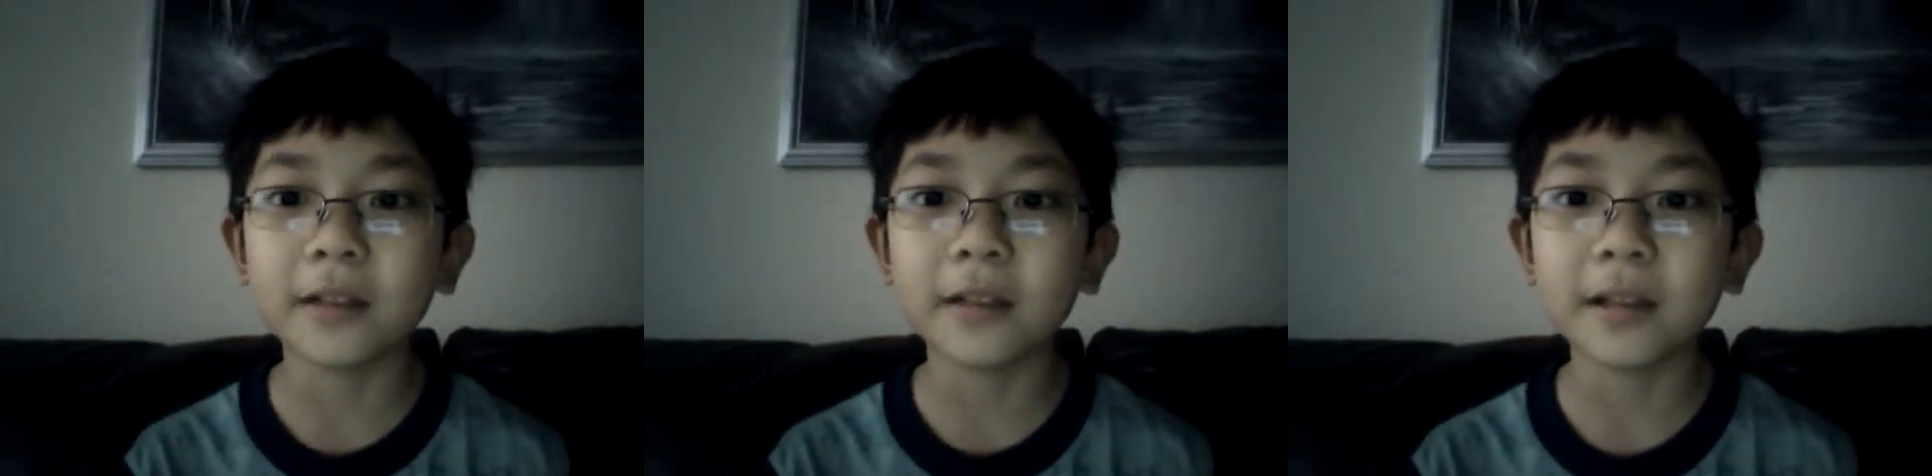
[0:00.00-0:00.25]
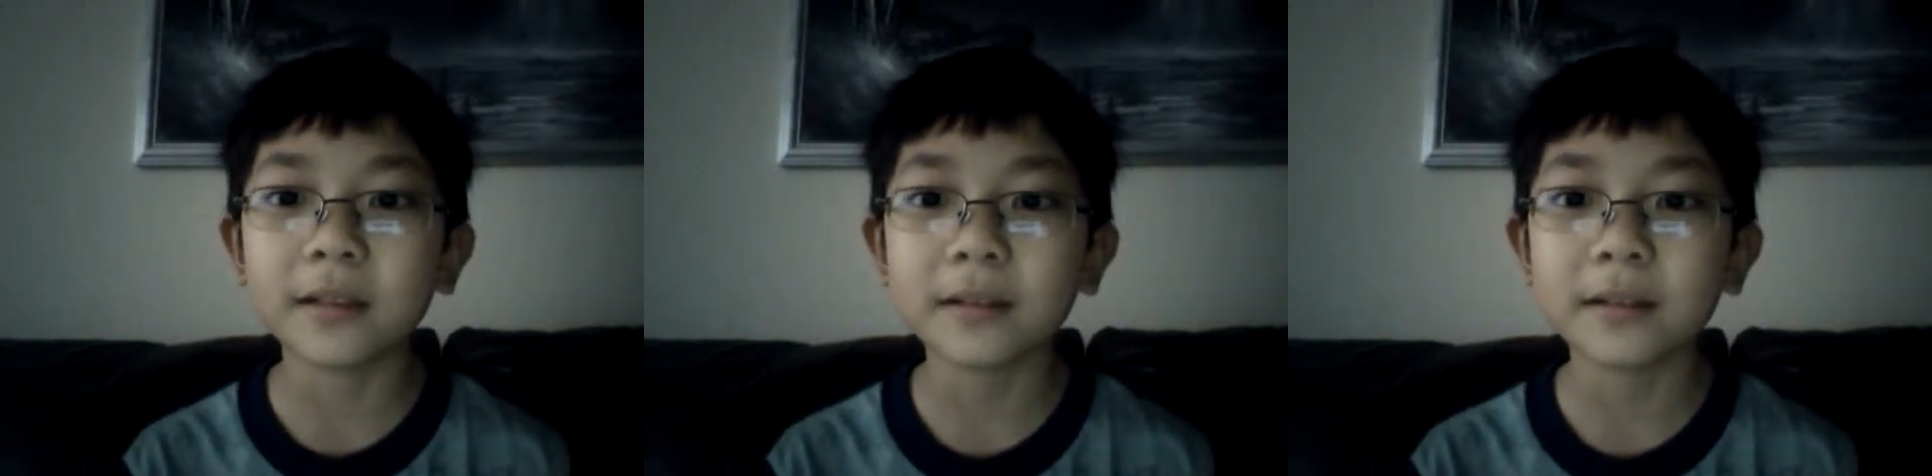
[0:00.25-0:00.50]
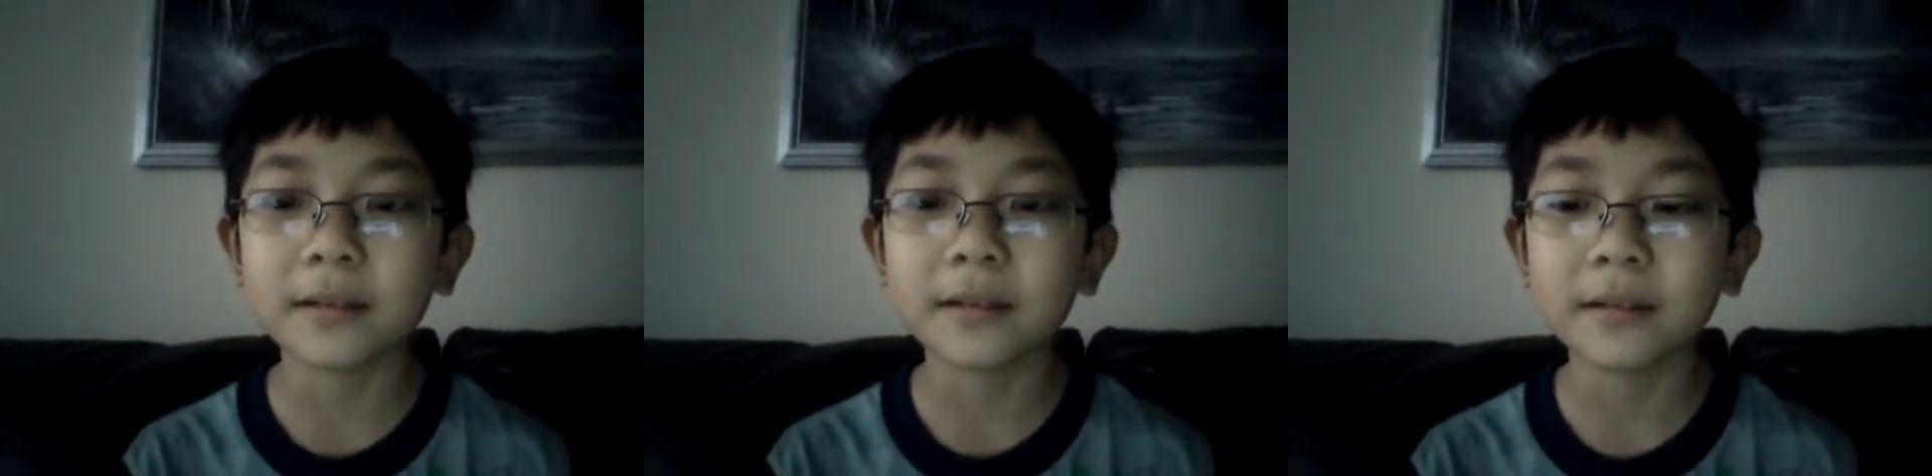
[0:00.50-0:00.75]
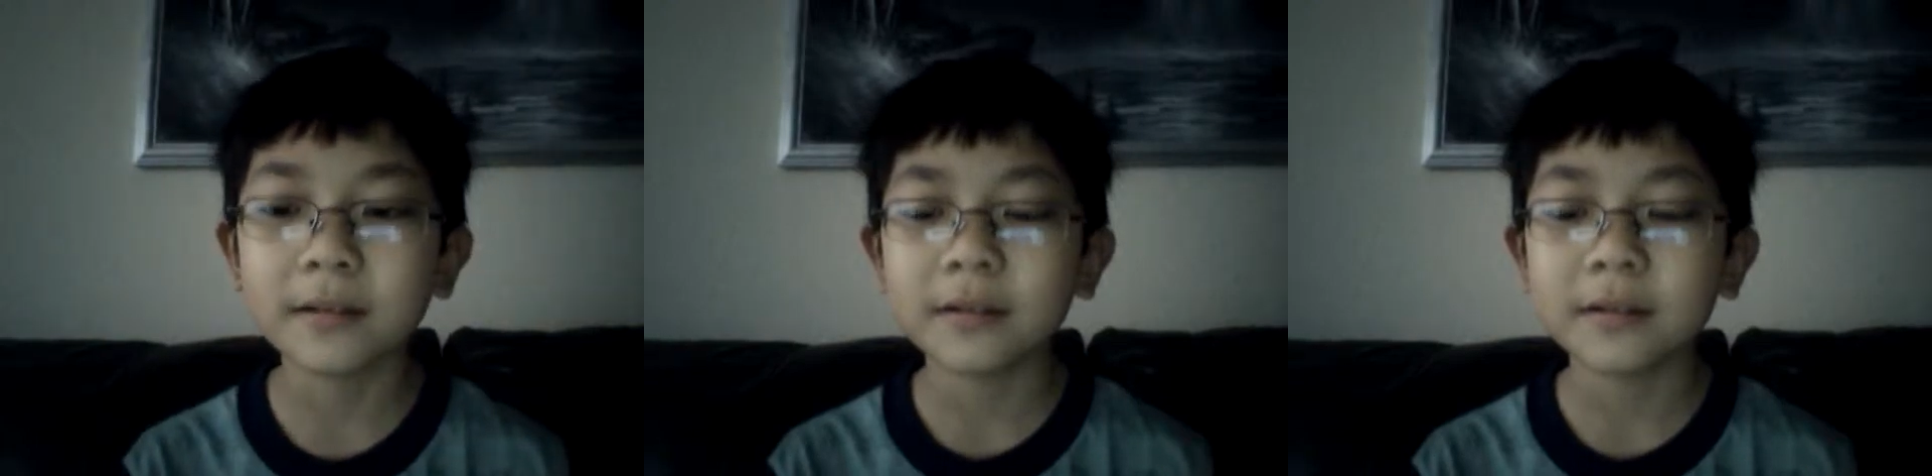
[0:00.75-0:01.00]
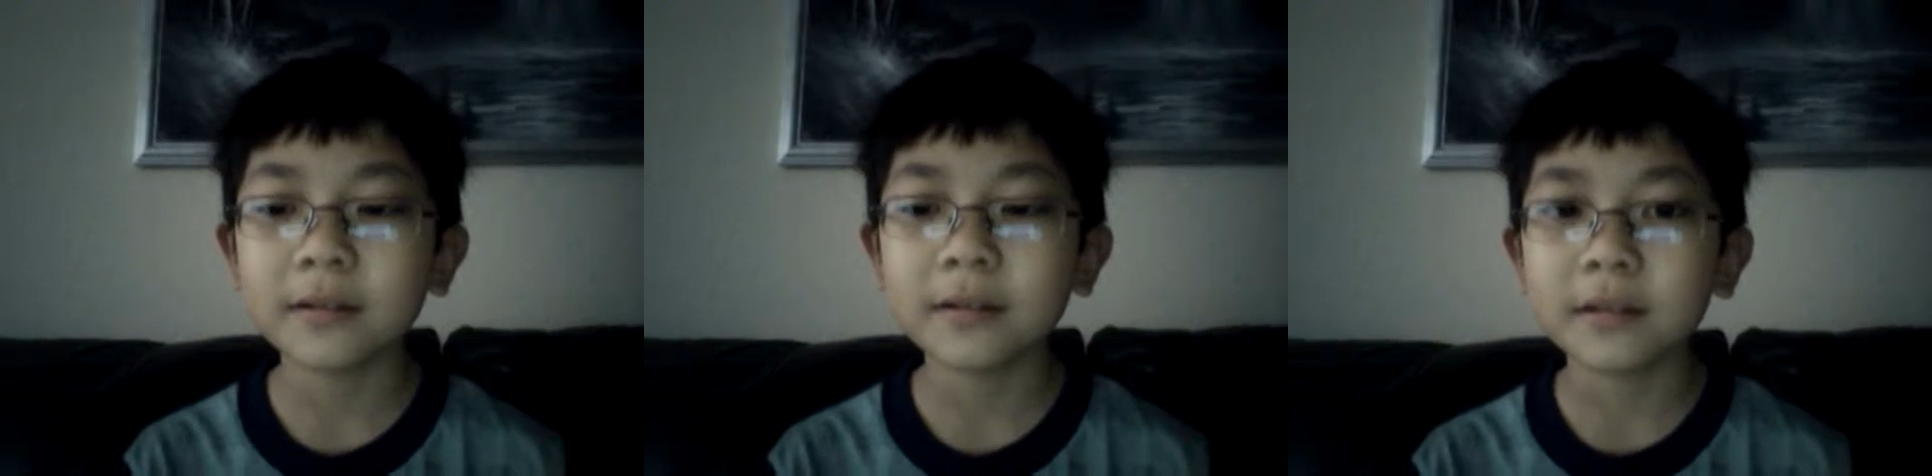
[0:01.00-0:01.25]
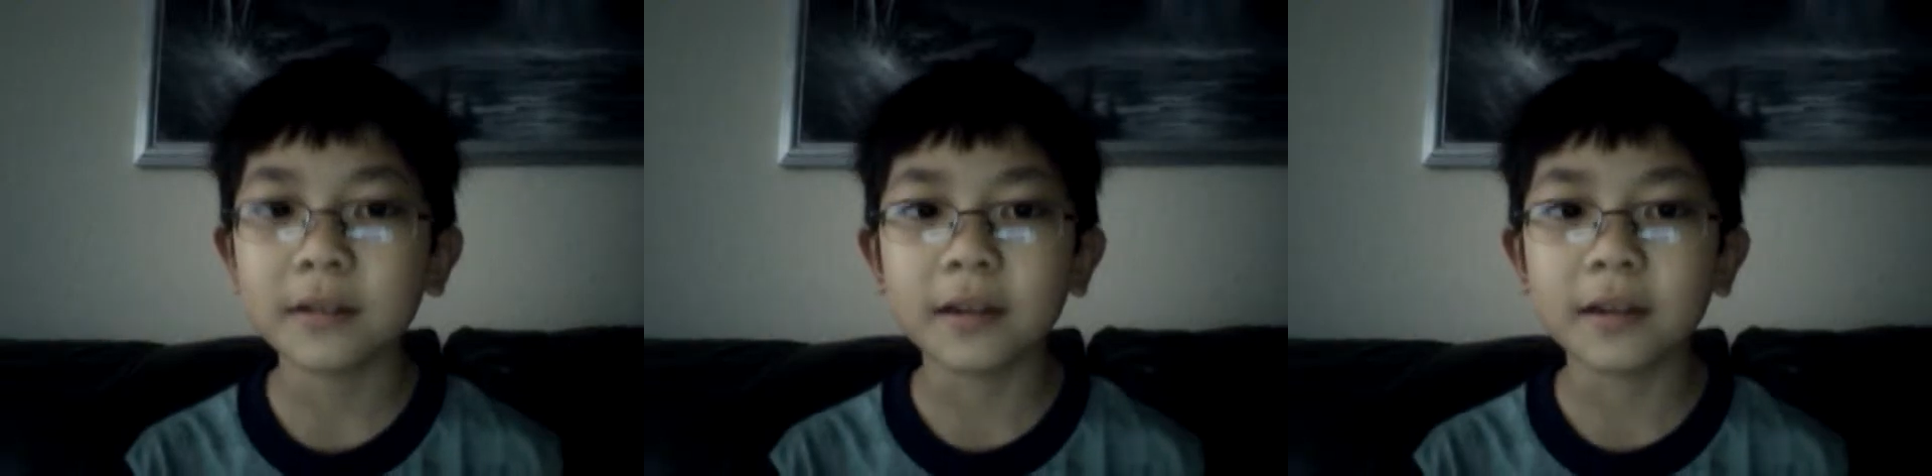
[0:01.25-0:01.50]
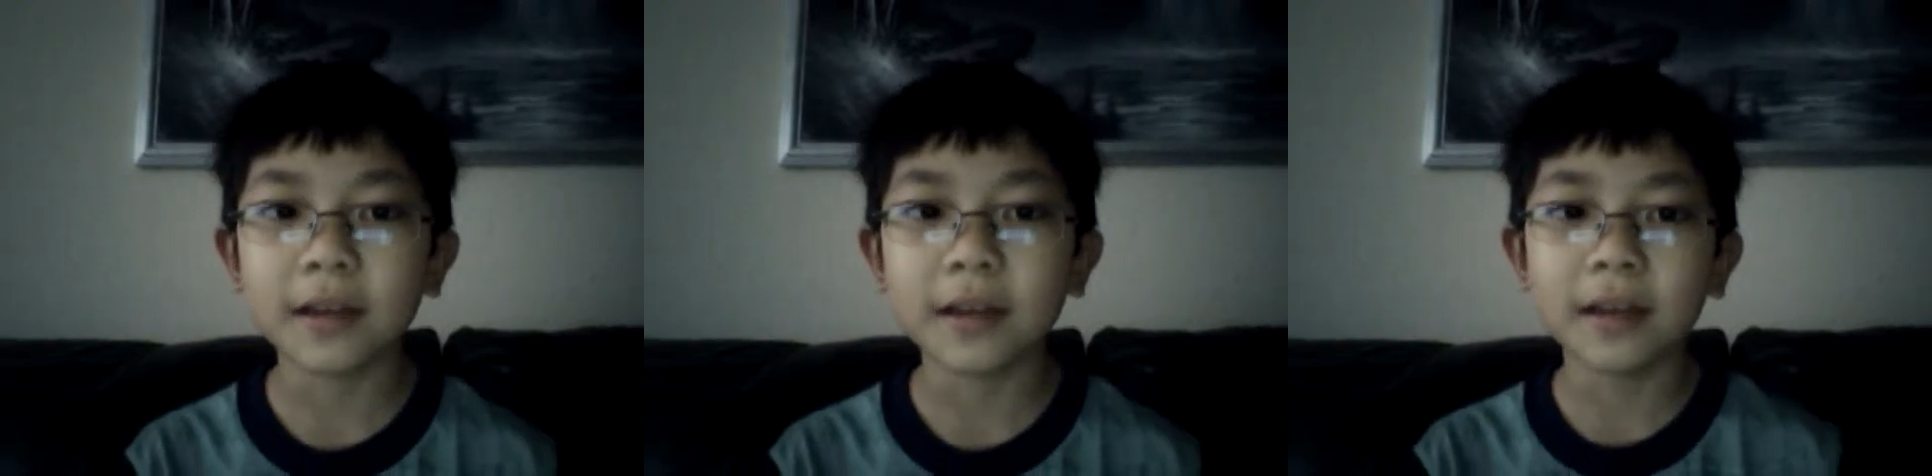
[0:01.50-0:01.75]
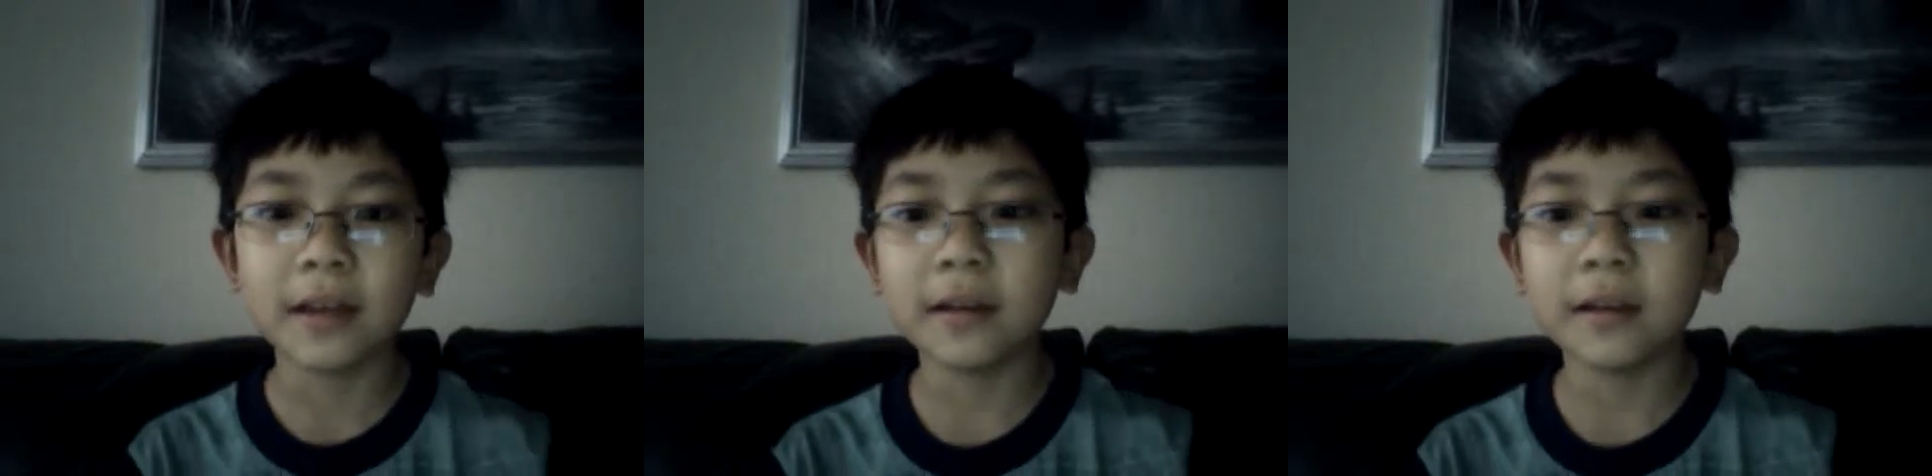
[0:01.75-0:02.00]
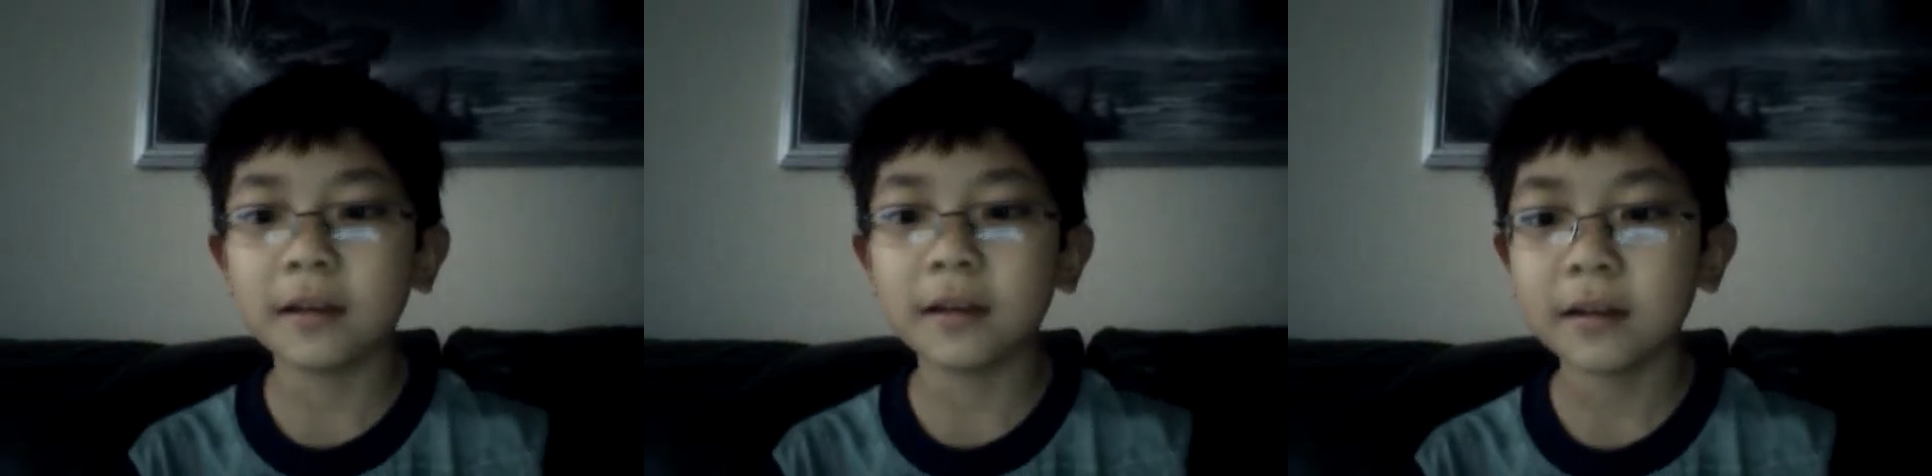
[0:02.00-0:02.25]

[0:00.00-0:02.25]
this today.